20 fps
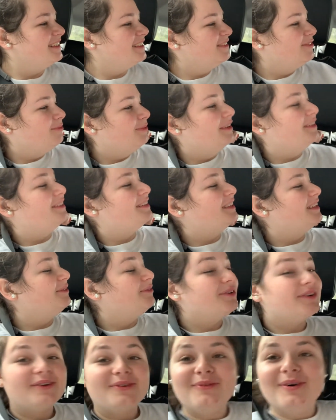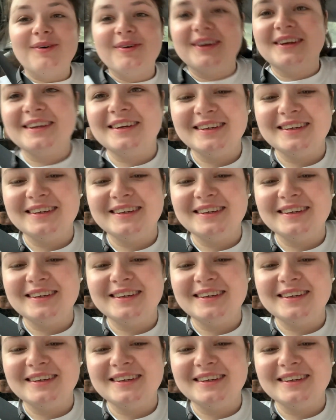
So basically, we're going to Walmart to go